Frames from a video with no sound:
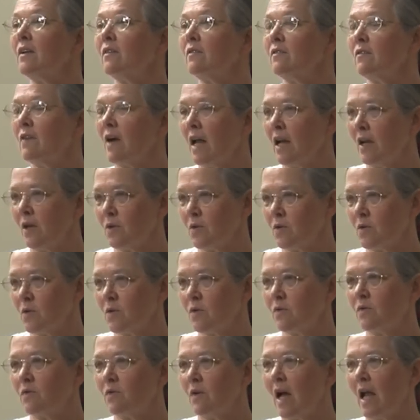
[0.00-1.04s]
of
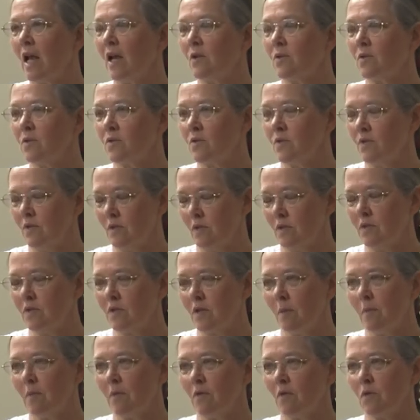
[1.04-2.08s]
follows
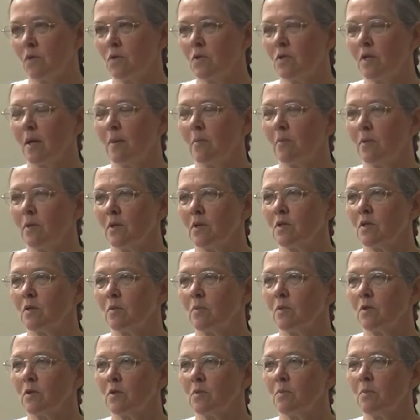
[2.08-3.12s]
some of those same principles.